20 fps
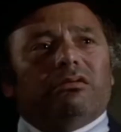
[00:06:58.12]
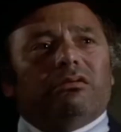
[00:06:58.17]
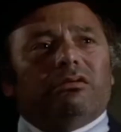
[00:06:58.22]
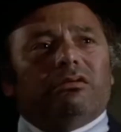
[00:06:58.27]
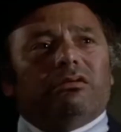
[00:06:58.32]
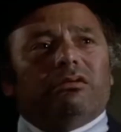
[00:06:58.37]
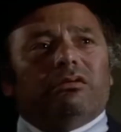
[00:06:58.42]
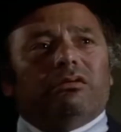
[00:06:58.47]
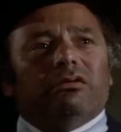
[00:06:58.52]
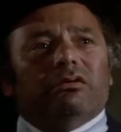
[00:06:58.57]

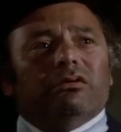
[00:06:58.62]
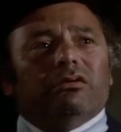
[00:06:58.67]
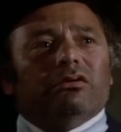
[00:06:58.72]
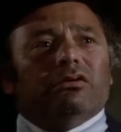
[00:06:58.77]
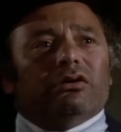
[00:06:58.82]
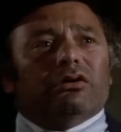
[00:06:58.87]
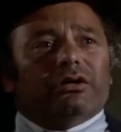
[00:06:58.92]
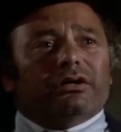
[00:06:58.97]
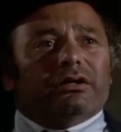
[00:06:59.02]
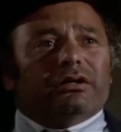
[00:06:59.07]
Balboa,
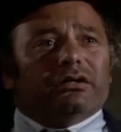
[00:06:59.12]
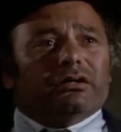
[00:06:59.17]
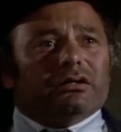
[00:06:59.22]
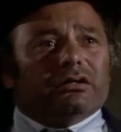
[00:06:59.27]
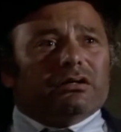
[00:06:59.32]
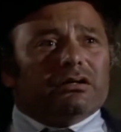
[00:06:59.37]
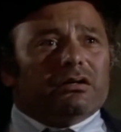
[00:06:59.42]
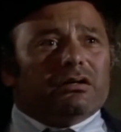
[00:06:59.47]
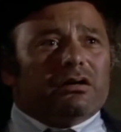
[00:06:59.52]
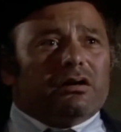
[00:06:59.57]
and
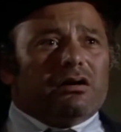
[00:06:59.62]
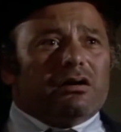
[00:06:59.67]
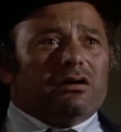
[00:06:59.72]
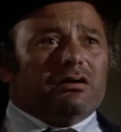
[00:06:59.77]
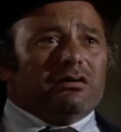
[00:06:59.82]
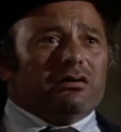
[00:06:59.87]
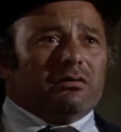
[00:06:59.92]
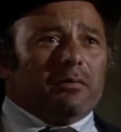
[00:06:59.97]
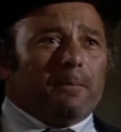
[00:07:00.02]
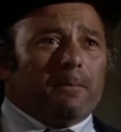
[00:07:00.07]
he really
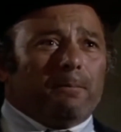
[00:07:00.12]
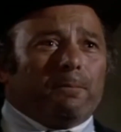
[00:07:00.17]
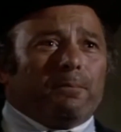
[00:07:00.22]
got on my